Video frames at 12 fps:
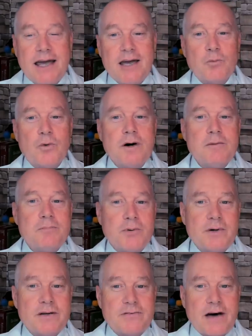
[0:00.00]
A
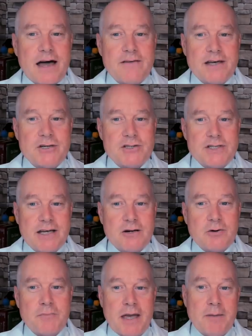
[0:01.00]
1.5 inch
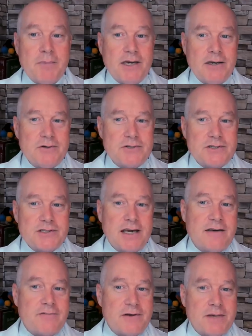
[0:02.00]
needle may be used
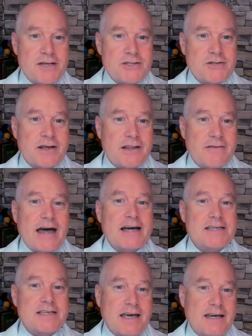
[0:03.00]
if administering the
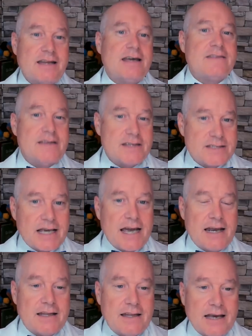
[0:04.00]
vaccine in this
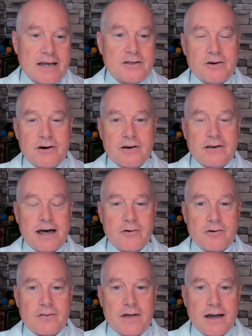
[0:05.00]
site, in the anterior
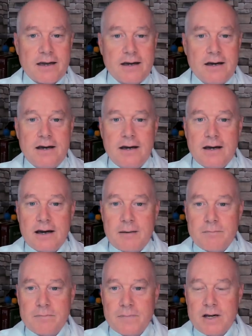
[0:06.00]
lateral thigh. Um,